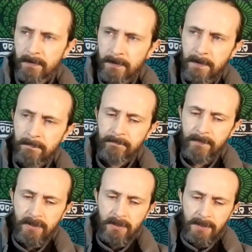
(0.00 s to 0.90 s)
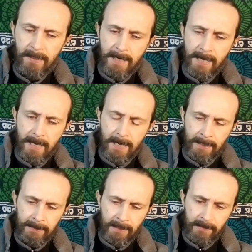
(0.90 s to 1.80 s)
Okay,
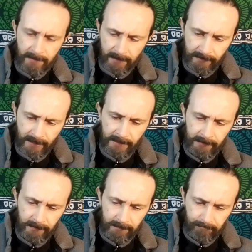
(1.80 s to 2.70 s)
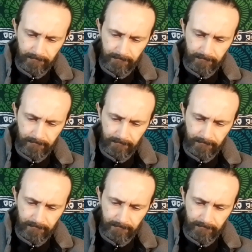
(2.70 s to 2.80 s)
and I think that